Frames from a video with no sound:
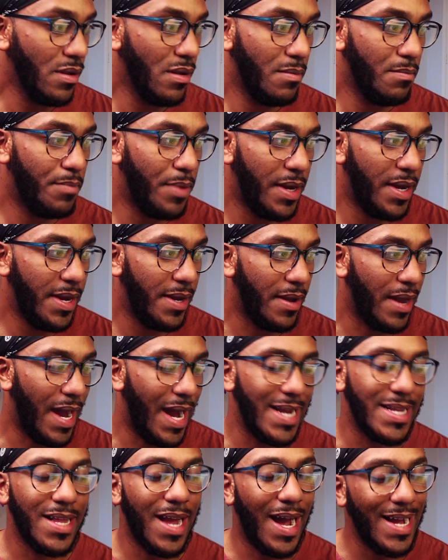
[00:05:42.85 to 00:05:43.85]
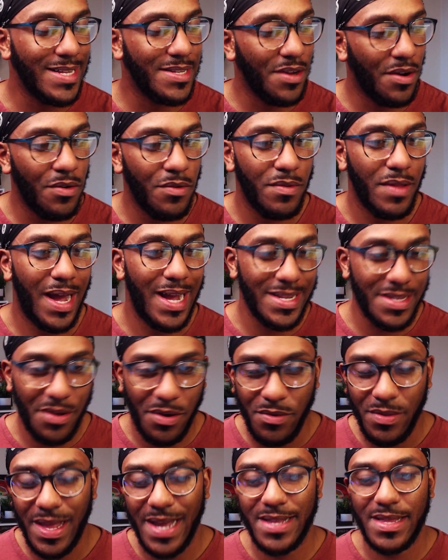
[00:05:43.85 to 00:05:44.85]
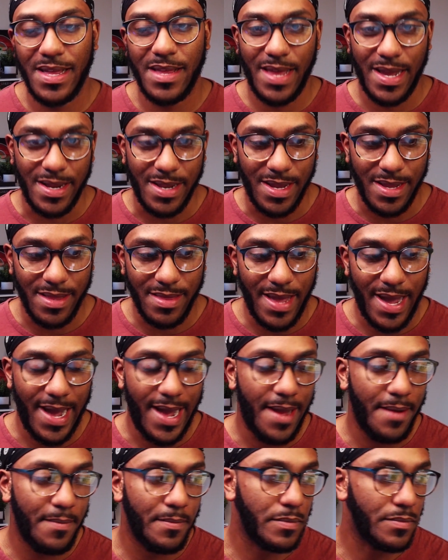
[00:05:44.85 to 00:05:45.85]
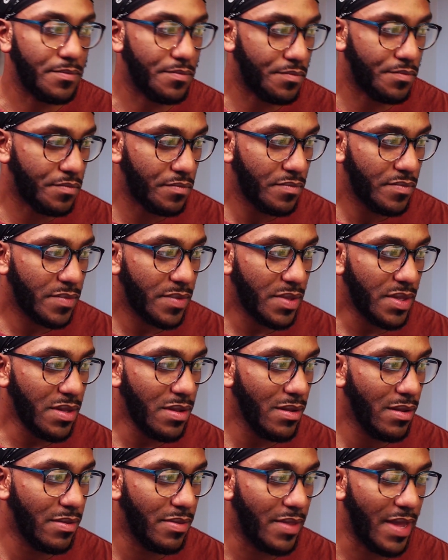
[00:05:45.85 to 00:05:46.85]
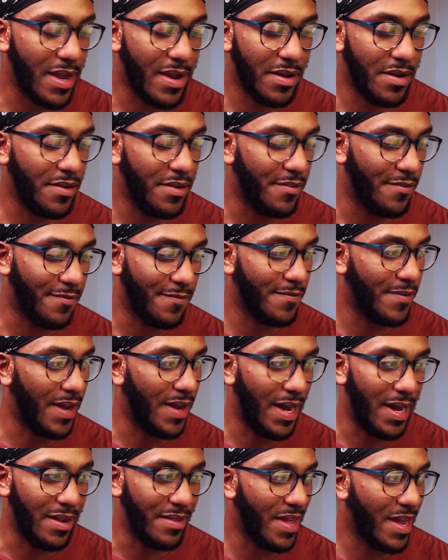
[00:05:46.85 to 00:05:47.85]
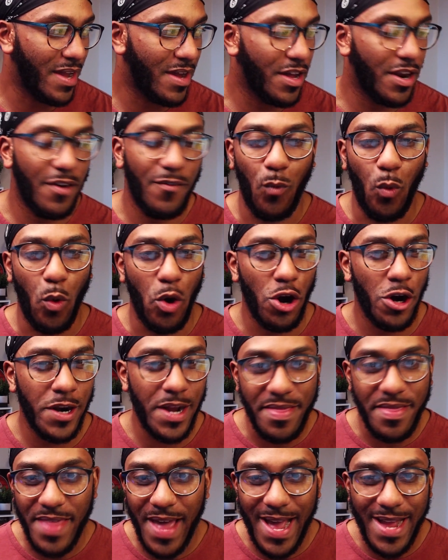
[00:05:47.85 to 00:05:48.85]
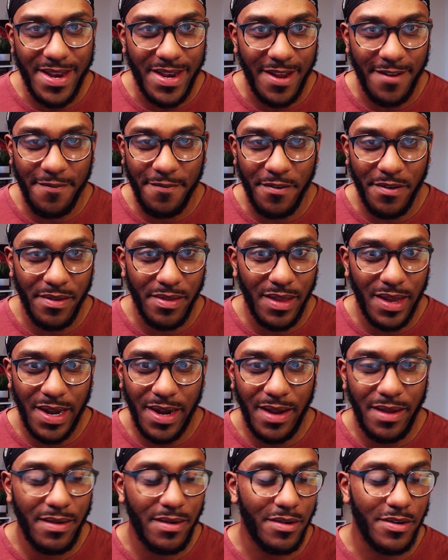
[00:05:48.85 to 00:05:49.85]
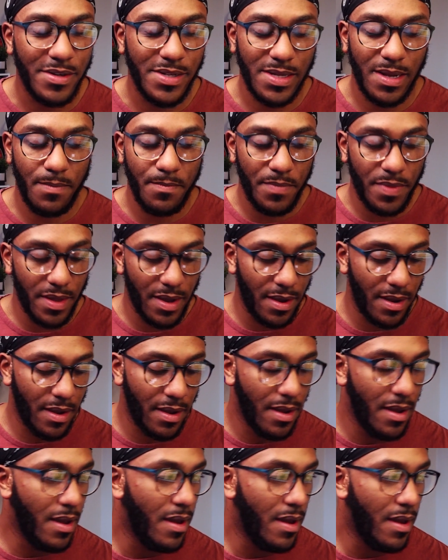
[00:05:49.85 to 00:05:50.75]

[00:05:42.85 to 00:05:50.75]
But I don't like that they did that. They could have worded that differently or something.